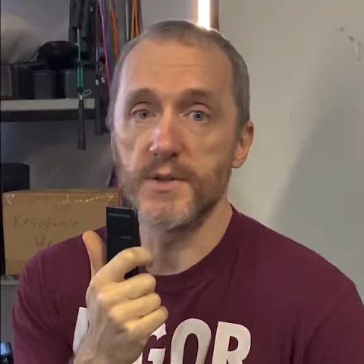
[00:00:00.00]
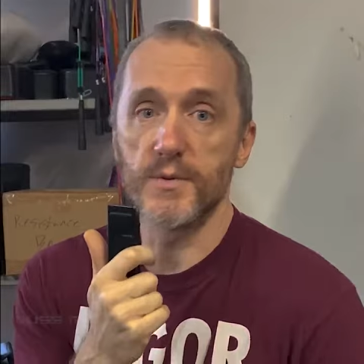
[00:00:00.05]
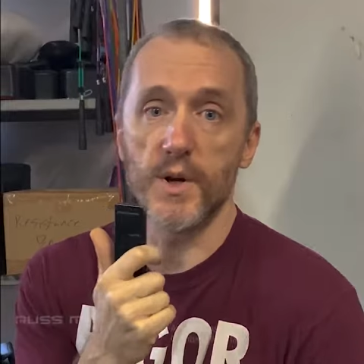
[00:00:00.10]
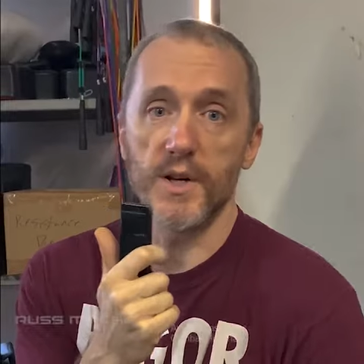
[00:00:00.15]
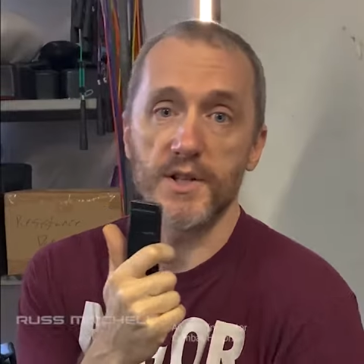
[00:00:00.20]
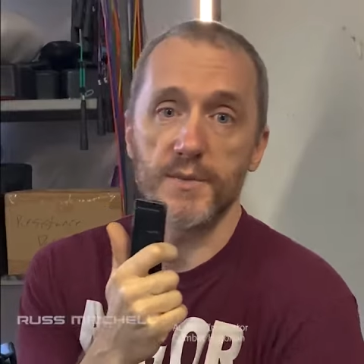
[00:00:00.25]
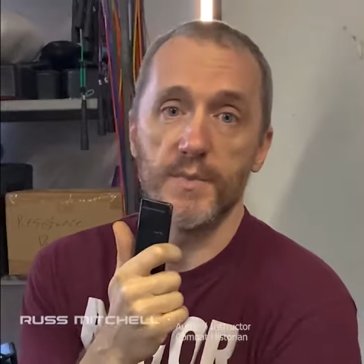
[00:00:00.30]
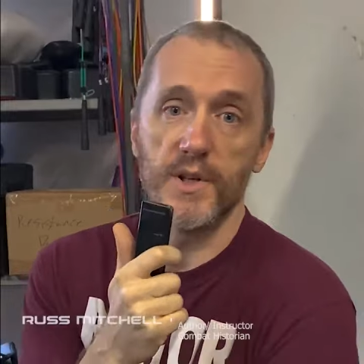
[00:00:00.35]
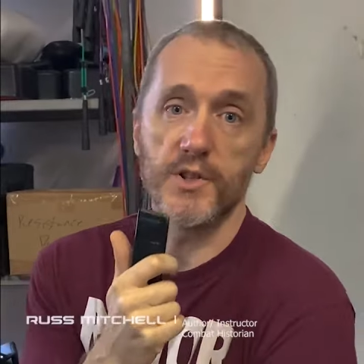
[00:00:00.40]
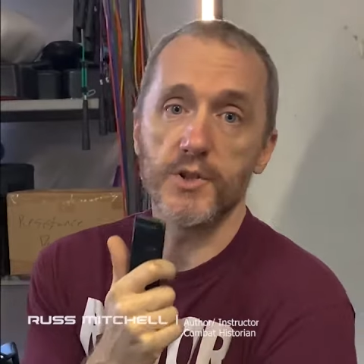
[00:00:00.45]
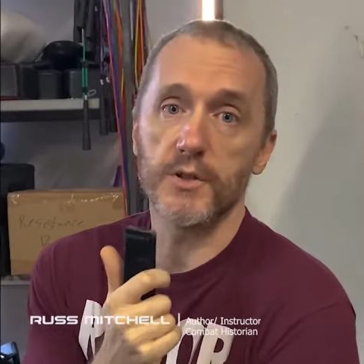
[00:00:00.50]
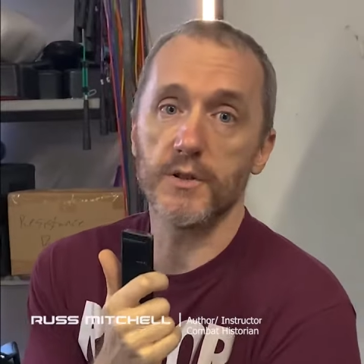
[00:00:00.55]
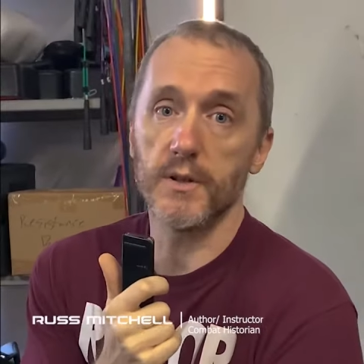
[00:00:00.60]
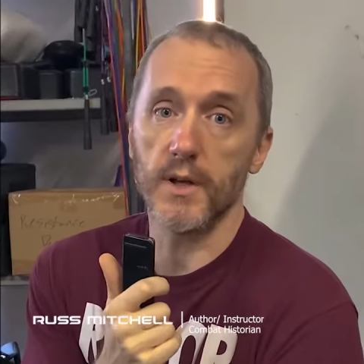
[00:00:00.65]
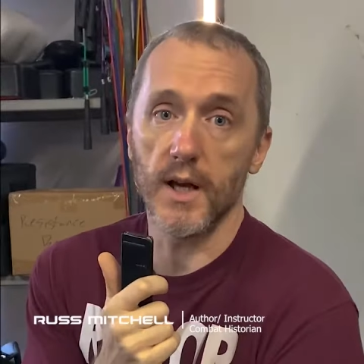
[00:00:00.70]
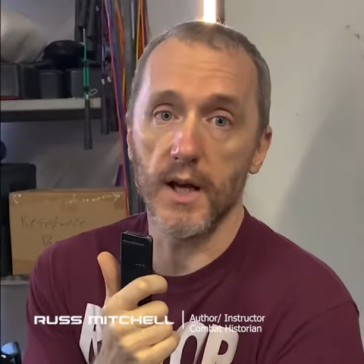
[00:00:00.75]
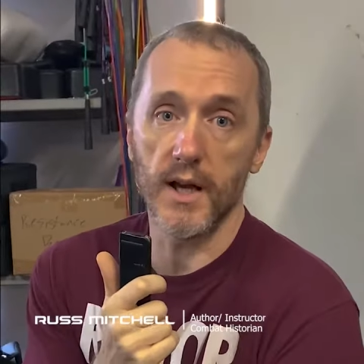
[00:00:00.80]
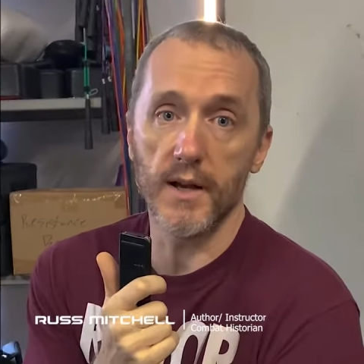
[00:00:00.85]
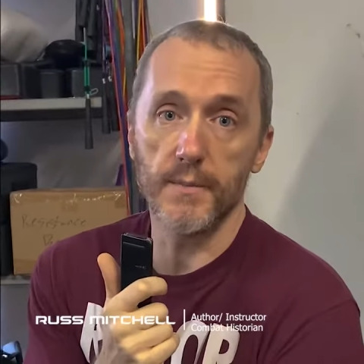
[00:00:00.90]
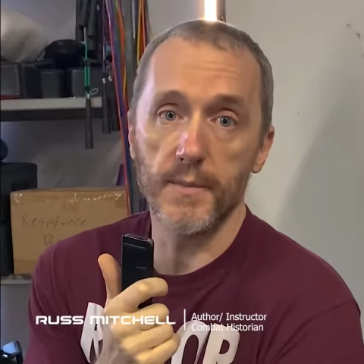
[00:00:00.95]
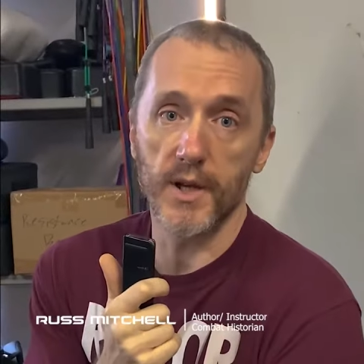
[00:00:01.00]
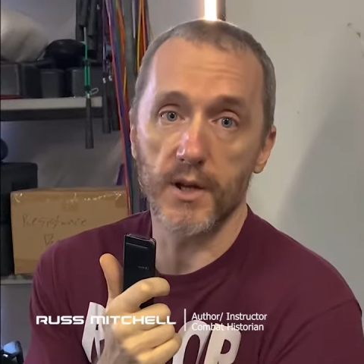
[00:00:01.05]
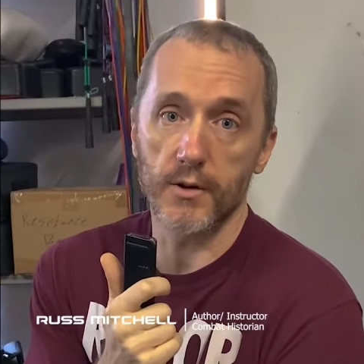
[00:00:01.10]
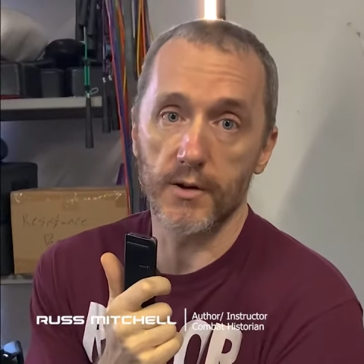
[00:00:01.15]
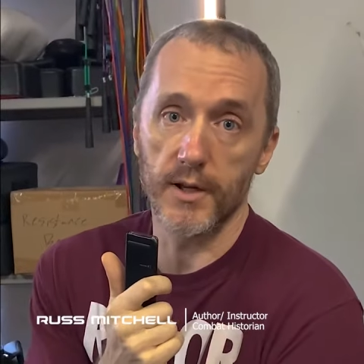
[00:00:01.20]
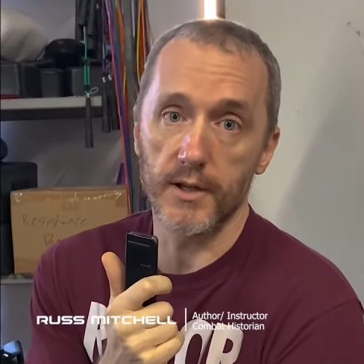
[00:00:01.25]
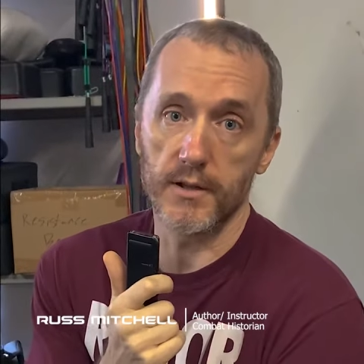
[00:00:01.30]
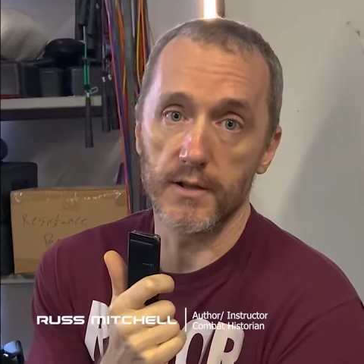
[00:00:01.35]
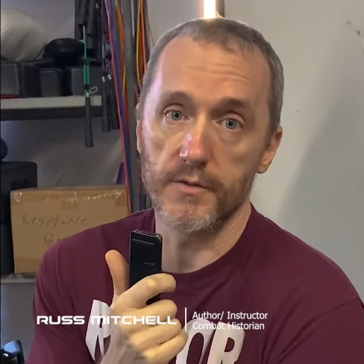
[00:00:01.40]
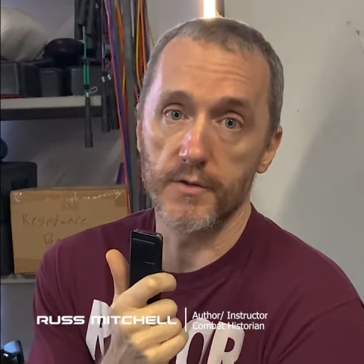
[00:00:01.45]
It's Russ Mitchell. I'm the
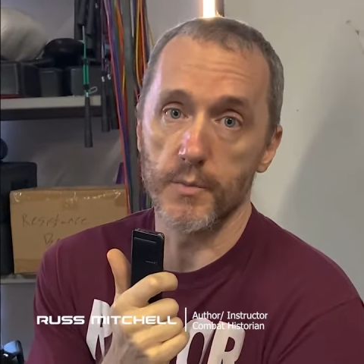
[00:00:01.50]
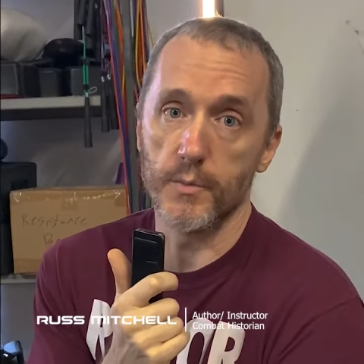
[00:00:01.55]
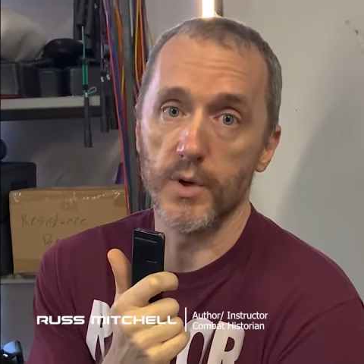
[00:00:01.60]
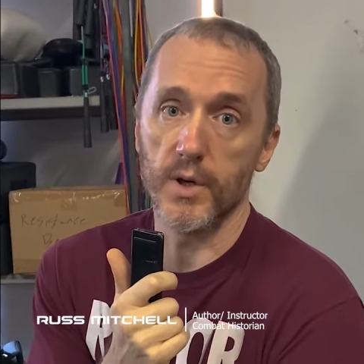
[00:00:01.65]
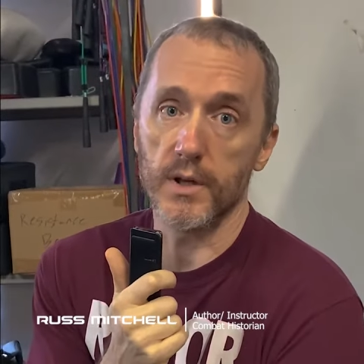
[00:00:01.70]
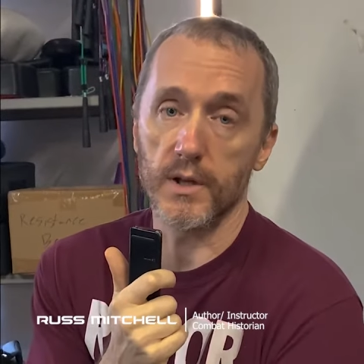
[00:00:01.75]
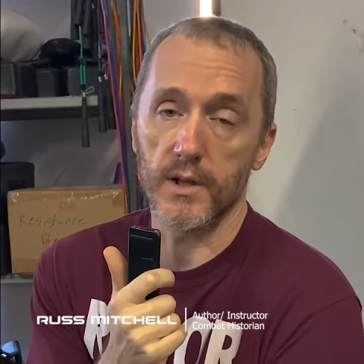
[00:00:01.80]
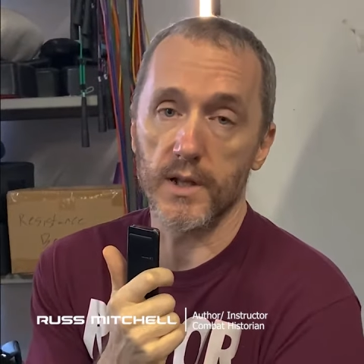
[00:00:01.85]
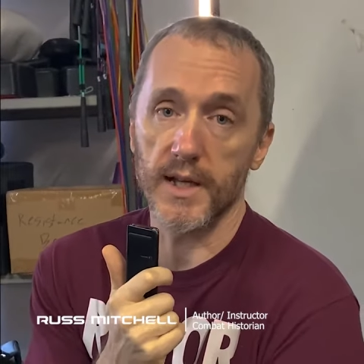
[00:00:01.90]
creator of the book